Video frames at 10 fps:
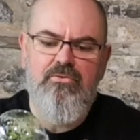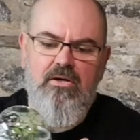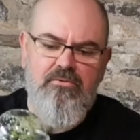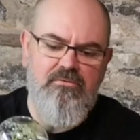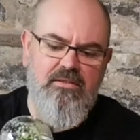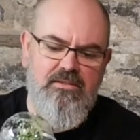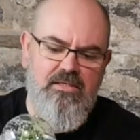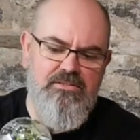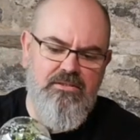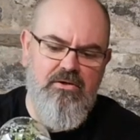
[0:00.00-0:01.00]
growth that
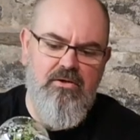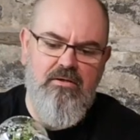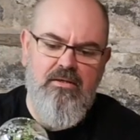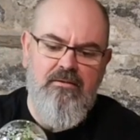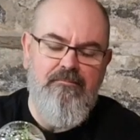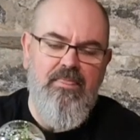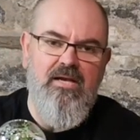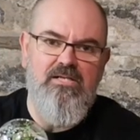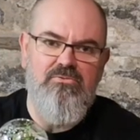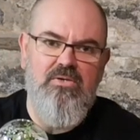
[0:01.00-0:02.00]
does occur
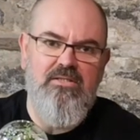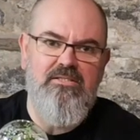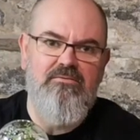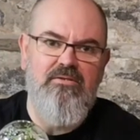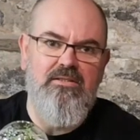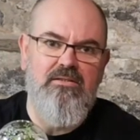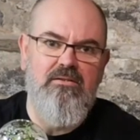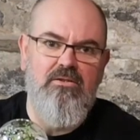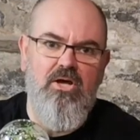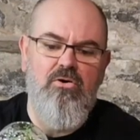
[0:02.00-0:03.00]
has relatively
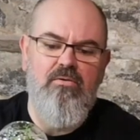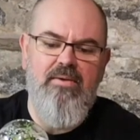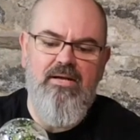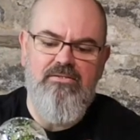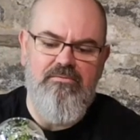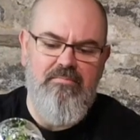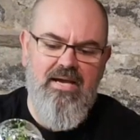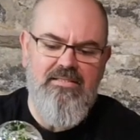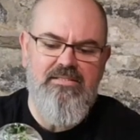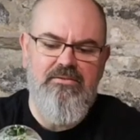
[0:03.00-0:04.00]
low amounts of
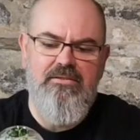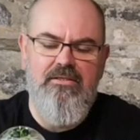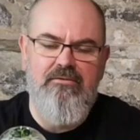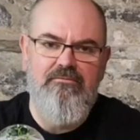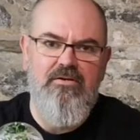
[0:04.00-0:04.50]
bacteria and